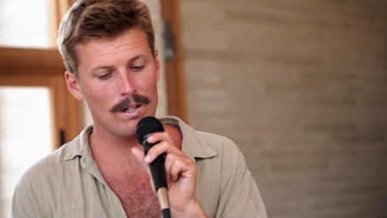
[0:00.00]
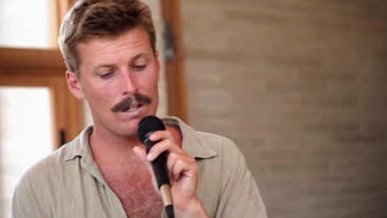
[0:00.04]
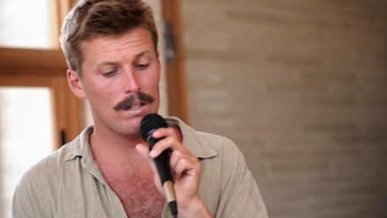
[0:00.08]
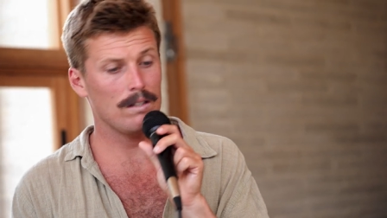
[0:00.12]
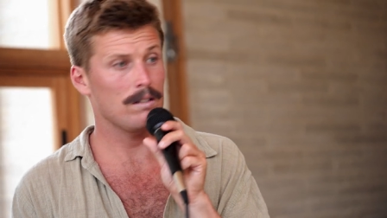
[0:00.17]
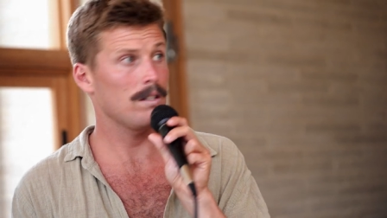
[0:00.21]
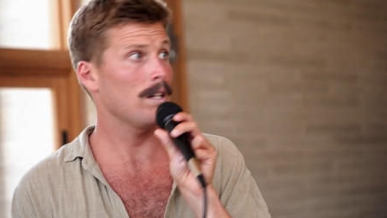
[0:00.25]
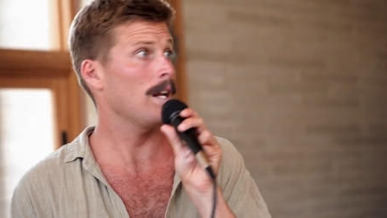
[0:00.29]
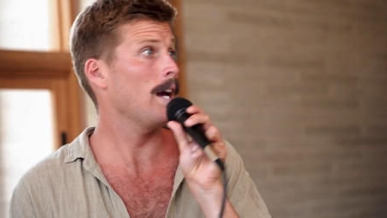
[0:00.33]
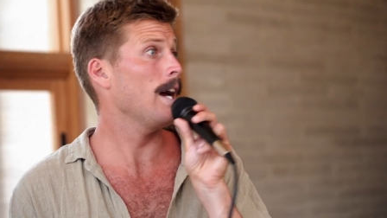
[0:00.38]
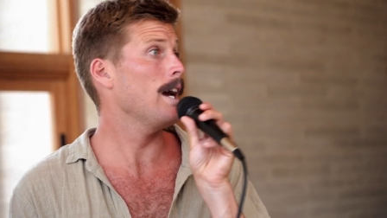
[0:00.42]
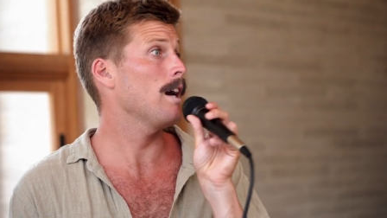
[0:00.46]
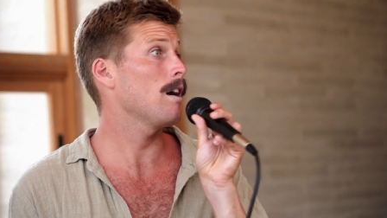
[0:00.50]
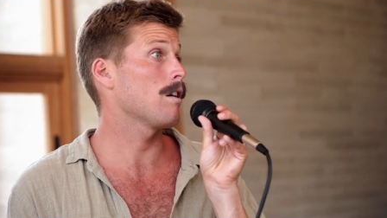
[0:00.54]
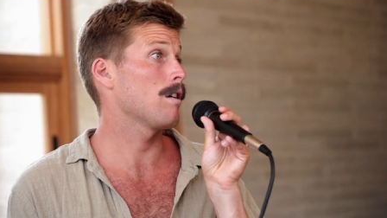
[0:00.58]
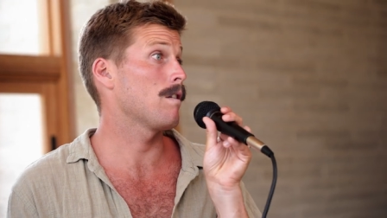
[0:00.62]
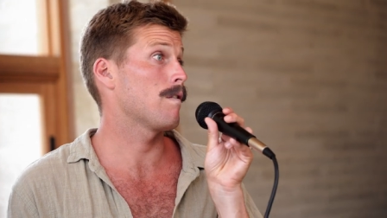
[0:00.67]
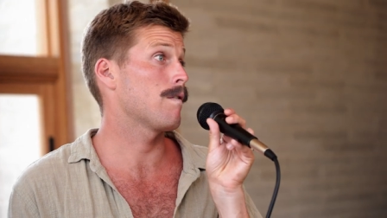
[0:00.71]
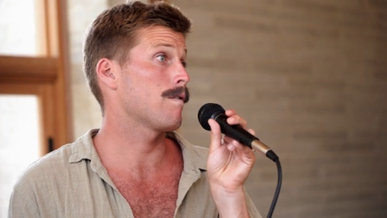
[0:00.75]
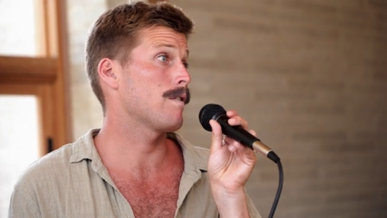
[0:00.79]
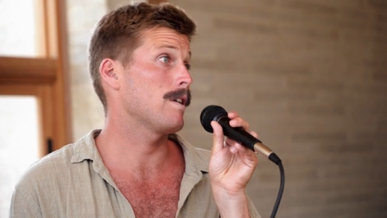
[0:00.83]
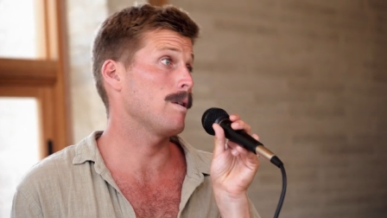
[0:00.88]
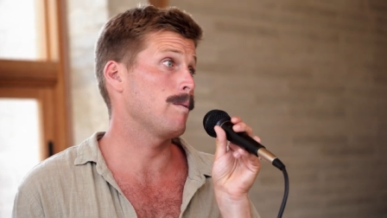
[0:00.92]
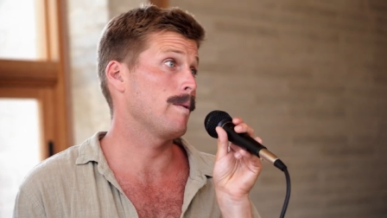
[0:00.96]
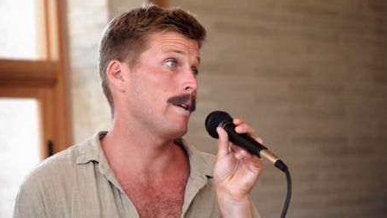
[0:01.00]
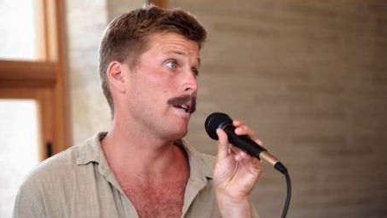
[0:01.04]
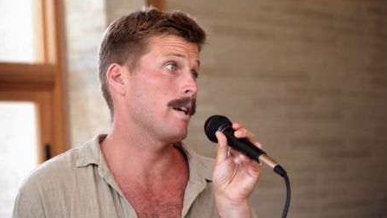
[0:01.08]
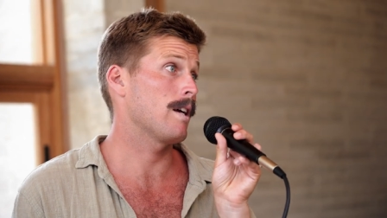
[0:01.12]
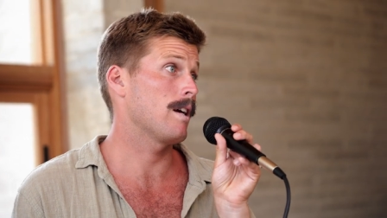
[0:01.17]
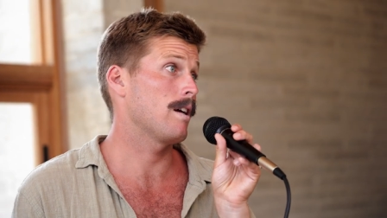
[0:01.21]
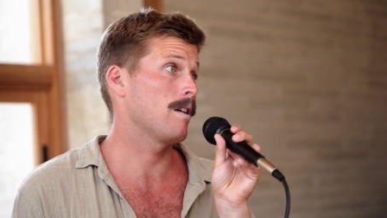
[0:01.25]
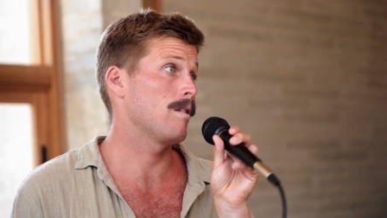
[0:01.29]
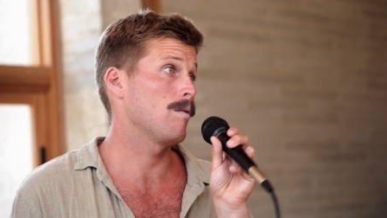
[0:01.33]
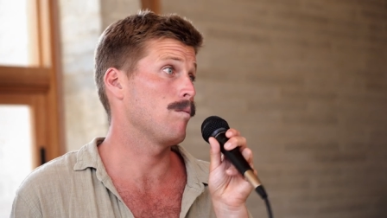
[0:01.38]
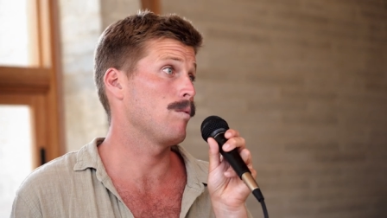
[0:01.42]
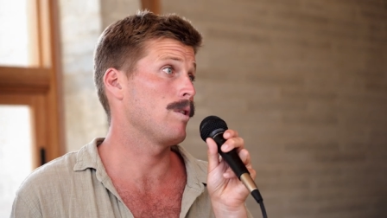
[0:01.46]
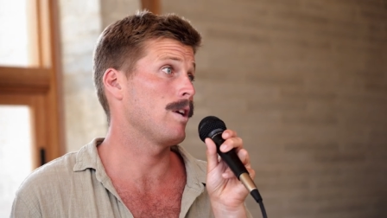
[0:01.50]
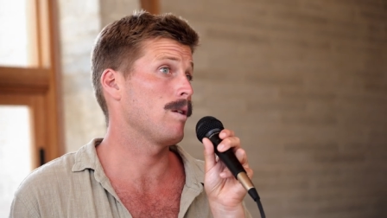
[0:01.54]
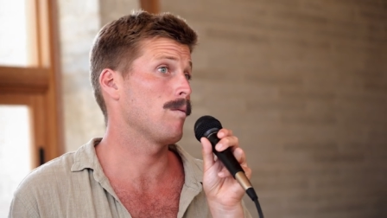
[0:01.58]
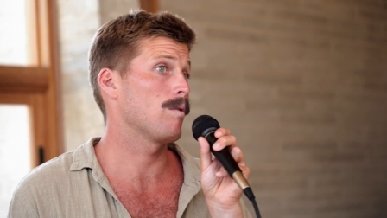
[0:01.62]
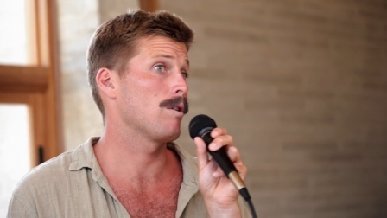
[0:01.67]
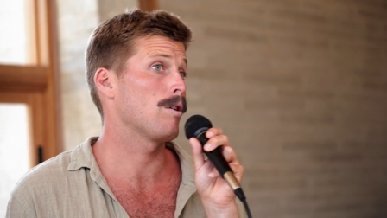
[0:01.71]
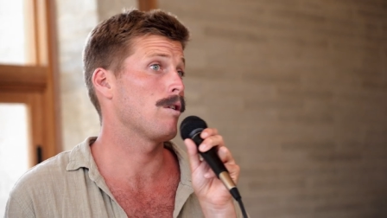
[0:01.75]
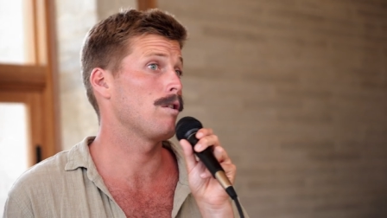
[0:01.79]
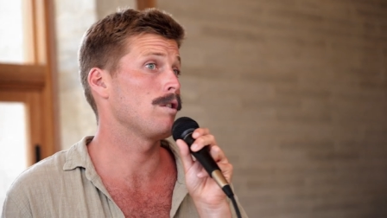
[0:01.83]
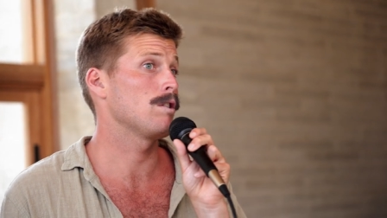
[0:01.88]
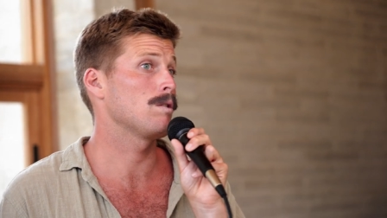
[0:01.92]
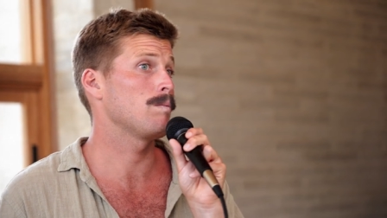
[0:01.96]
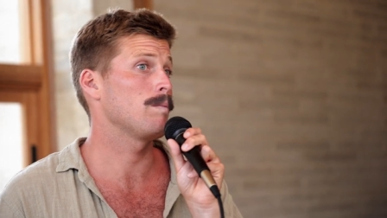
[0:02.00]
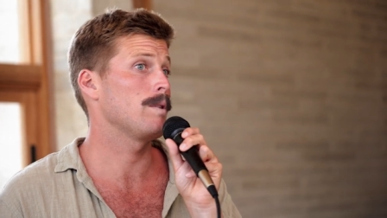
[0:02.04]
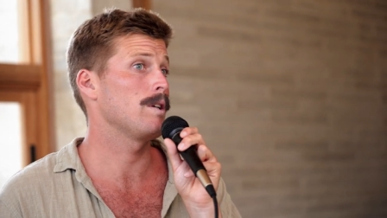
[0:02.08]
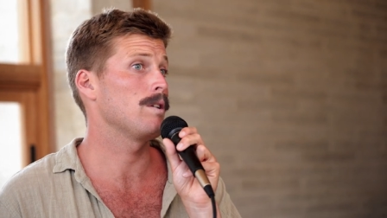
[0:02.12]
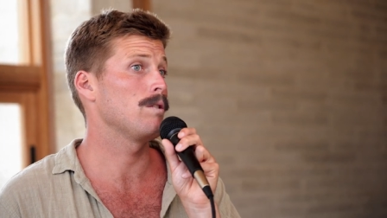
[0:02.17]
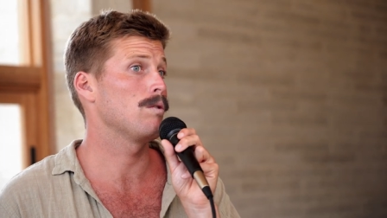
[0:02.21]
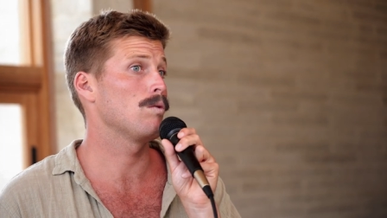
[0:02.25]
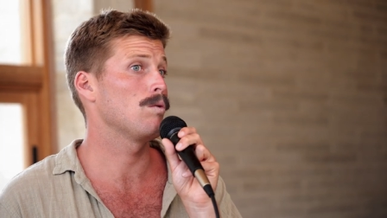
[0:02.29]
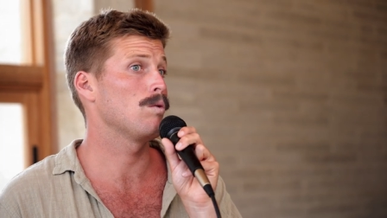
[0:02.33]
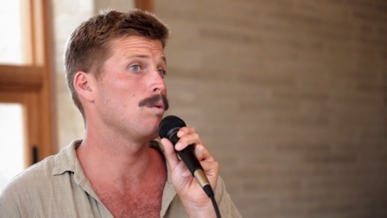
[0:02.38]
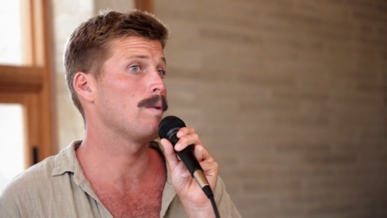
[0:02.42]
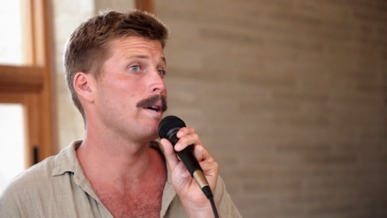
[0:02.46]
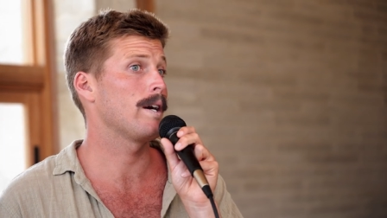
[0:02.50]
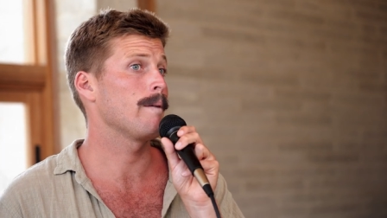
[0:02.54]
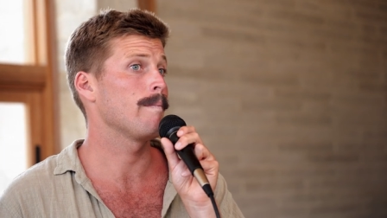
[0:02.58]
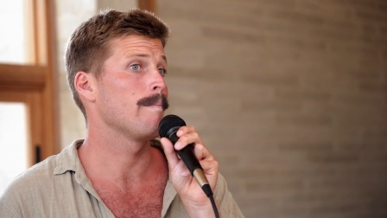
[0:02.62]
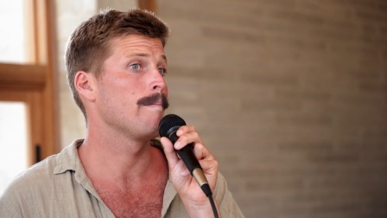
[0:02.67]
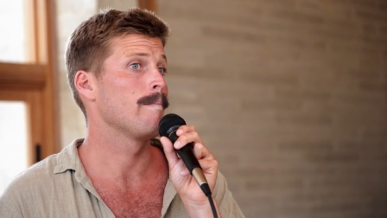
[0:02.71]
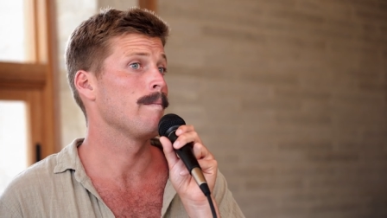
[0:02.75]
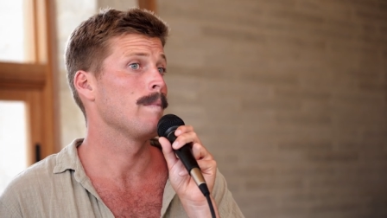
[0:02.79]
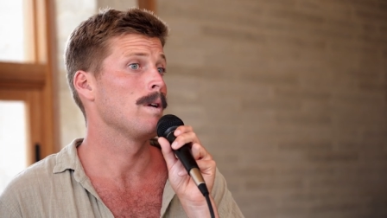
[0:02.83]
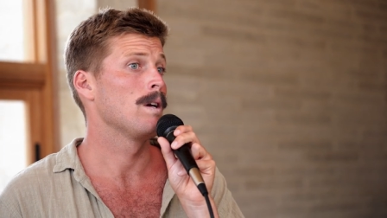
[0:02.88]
I said, "Hey, I got a free weekend. Would anyone host me in Norway?"